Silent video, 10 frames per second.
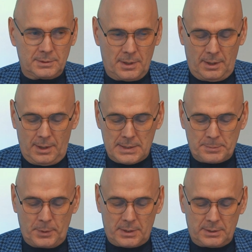are enough to
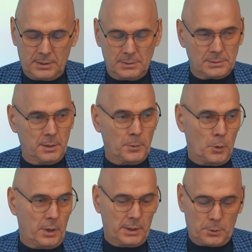order food,
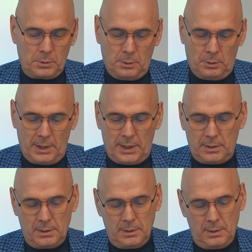clothes,
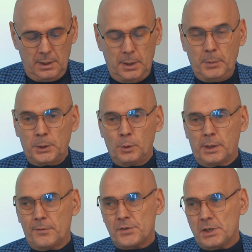housing, transport,
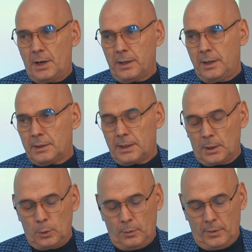and much more.
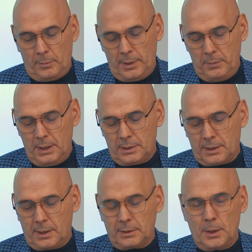And
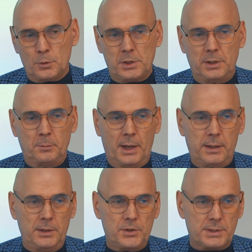we're only a step
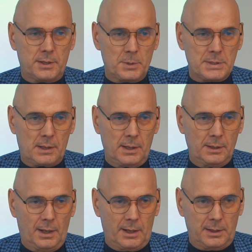away from the
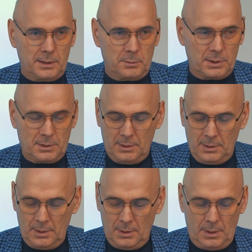moment when we'll
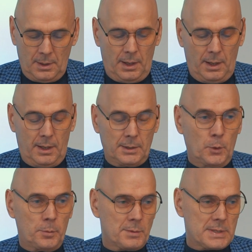be able to
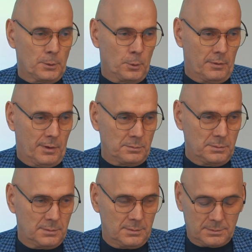control new powerful
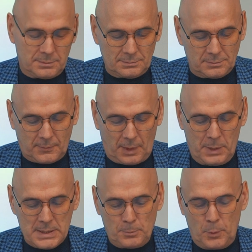productive
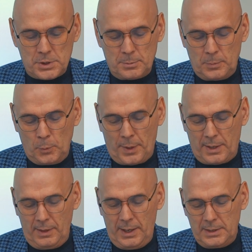forces,
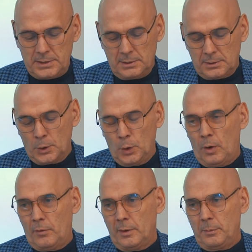not with
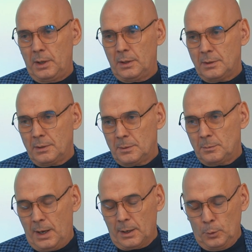magic spells, but with
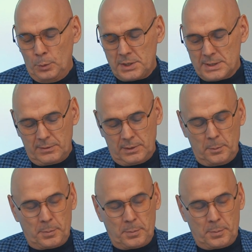a kind word.